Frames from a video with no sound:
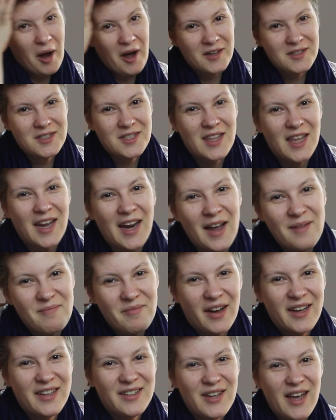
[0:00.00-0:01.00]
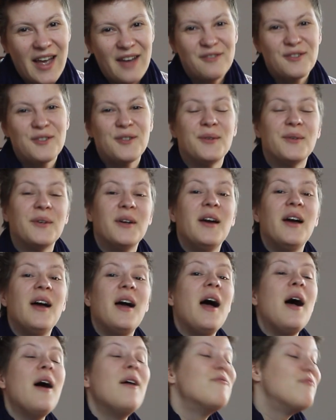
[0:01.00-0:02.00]
pots that I might have to
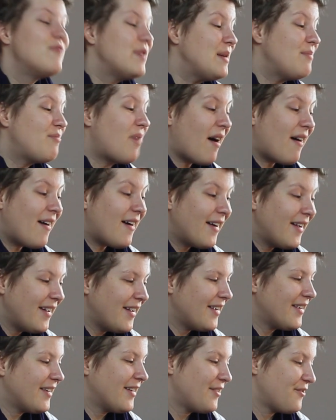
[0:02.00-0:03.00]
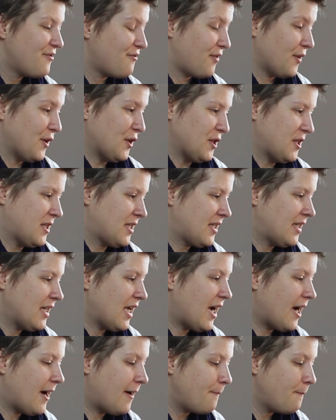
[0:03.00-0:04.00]
rebuy first.
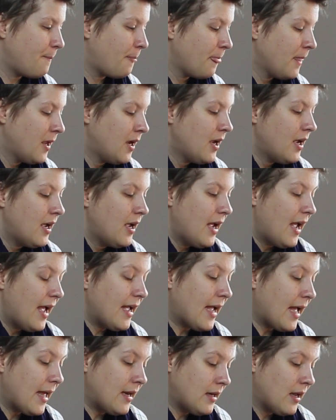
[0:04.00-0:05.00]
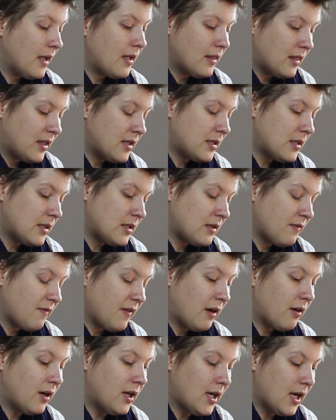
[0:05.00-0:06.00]
Again, this is a
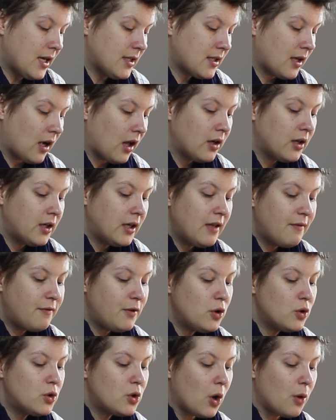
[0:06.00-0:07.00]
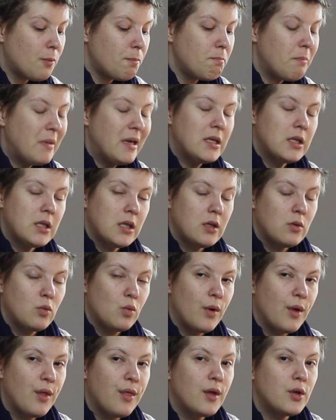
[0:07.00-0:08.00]
very nice color. If you don't mix it
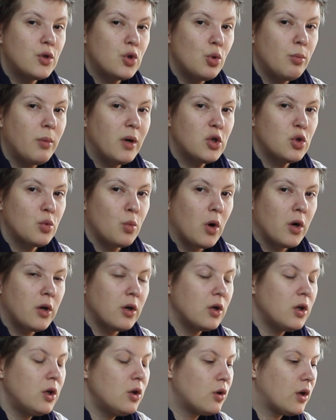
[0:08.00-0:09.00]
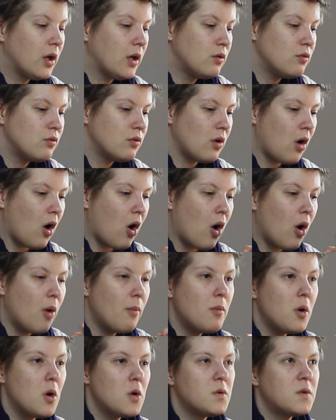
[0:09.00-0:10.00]
with too much water, you can
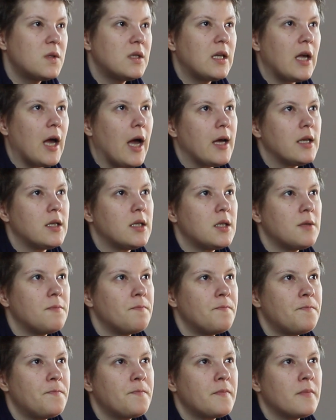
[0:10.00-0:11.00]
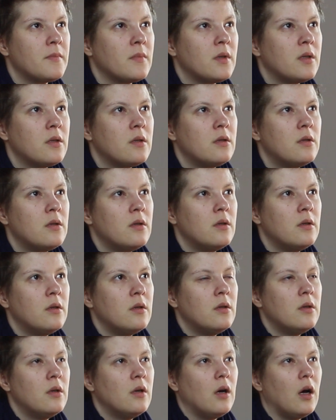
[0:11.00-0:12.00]
almost get
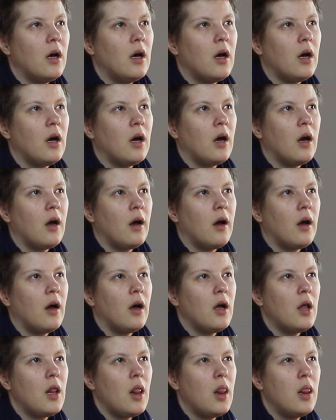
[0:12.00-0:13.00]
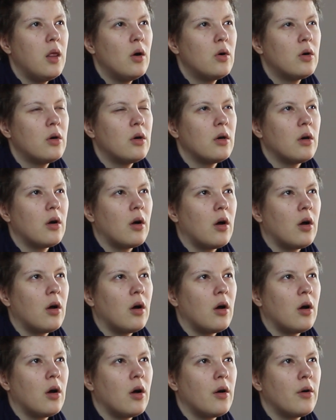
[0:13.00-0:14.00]
a look
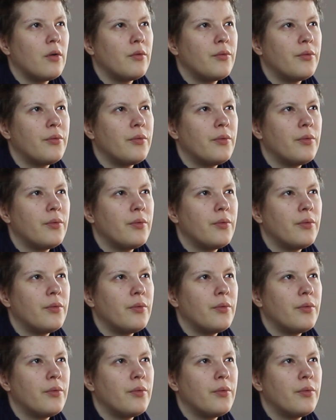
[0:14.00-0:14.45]
of